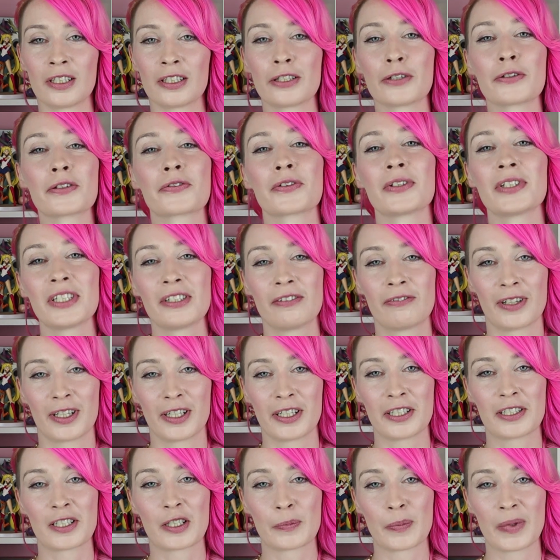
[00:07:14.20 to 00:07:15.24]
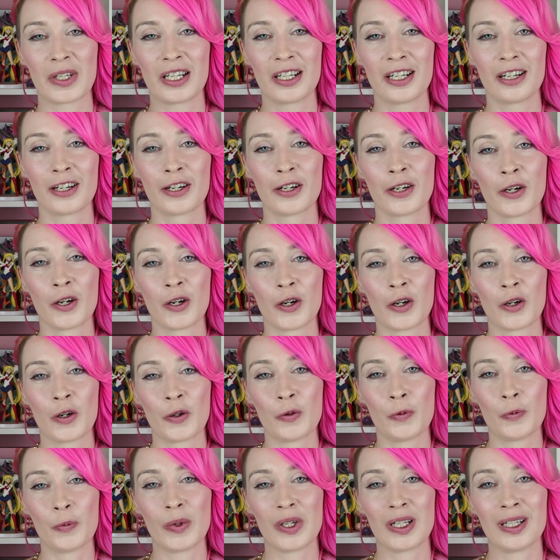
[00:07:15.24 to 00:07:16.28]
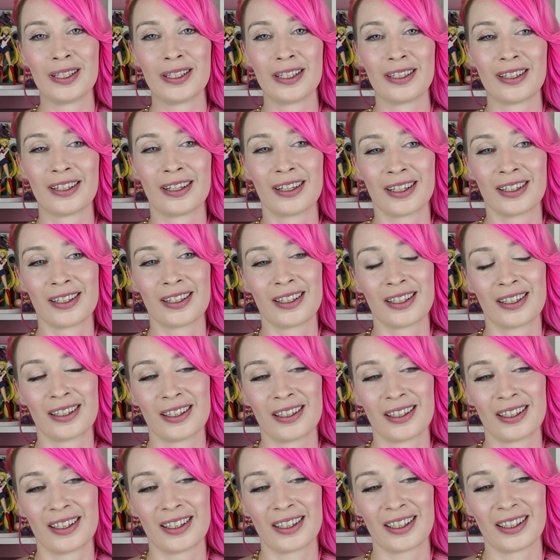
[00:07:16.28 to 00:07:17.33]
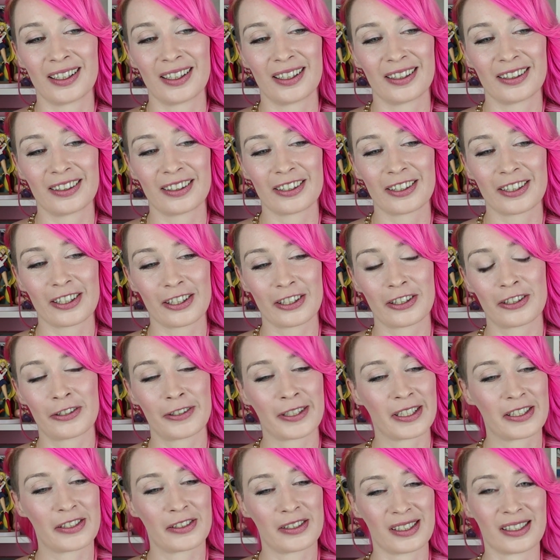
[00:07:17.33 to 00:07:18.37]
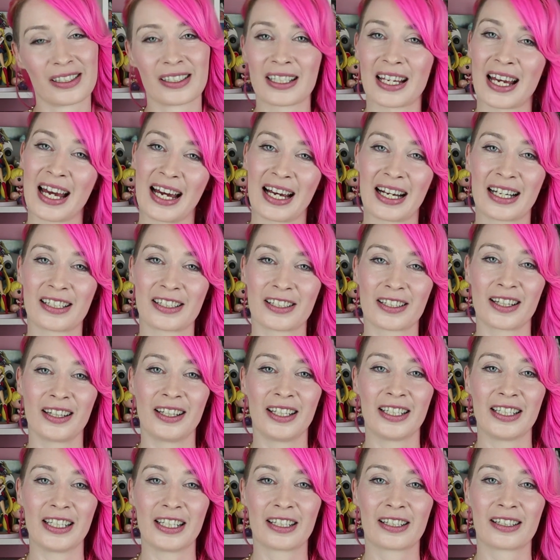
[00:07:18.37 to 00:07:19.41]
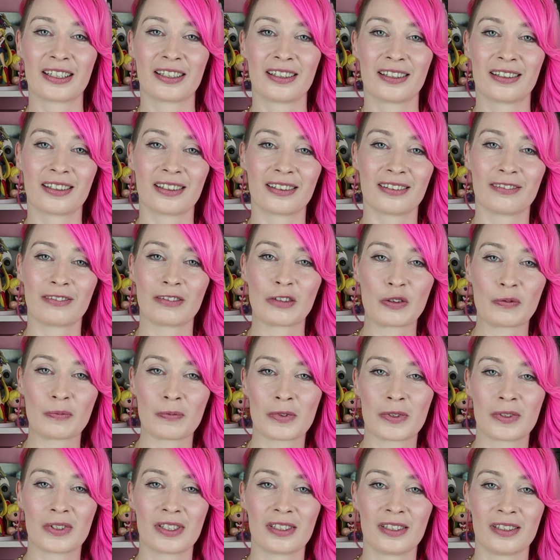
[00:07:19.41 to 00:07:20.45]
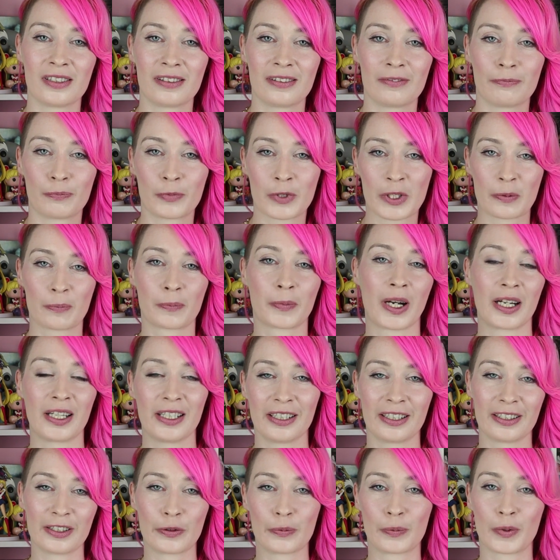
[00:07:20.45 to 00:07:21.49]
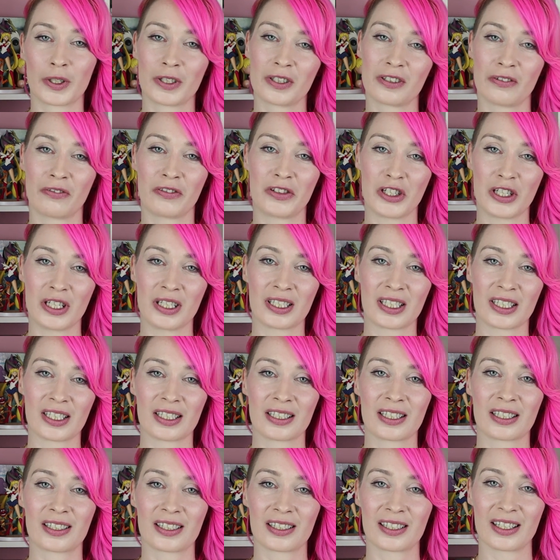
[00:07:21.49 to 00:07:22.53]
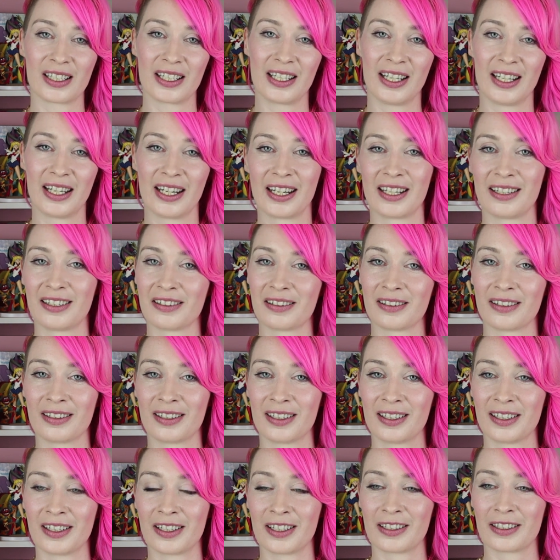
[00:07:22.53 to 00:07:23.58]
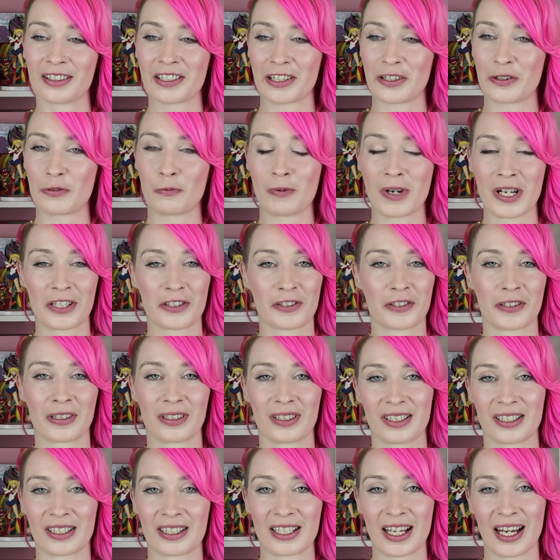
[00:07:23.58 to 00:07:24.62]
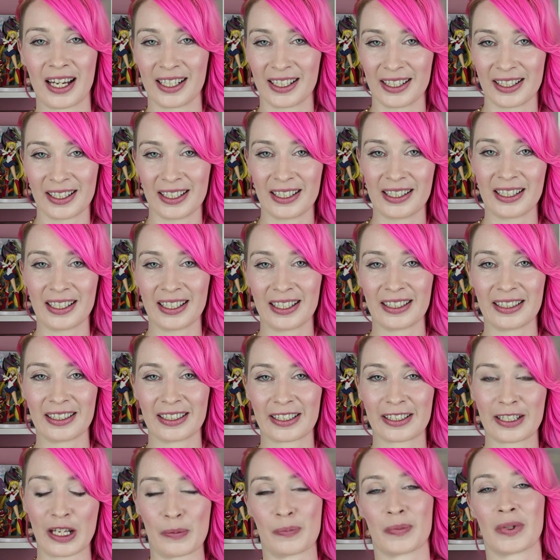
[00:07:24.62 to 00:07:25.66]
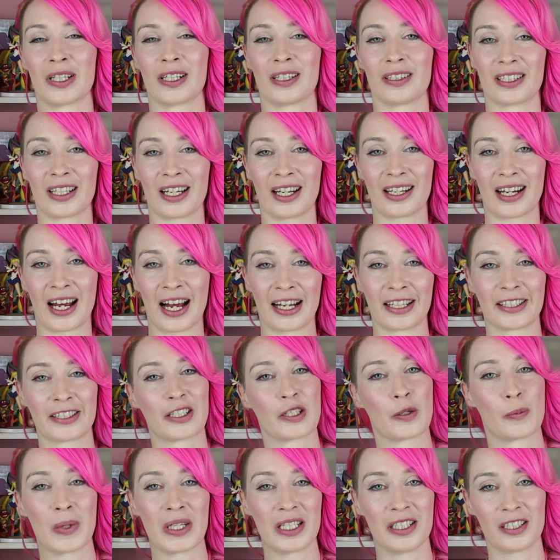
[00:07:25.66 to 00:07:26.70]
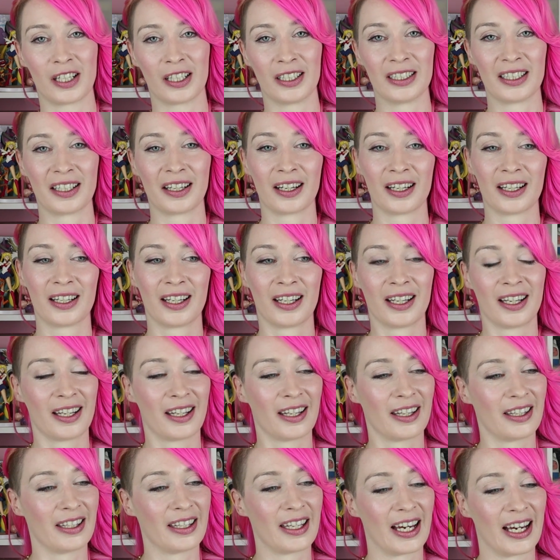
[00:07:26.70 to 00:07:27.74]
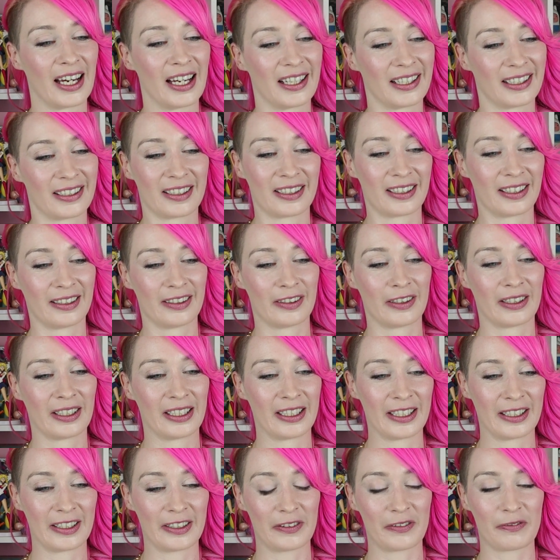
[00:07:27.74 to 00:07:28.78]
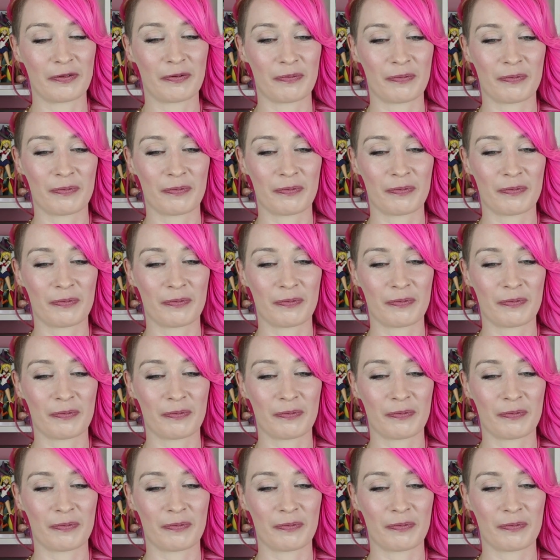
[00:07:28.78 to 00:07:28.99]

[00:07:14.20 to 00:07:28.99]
So it's really funny to me when Christians act like spreading the word of Jesus in like Western society is something that has to be done, that like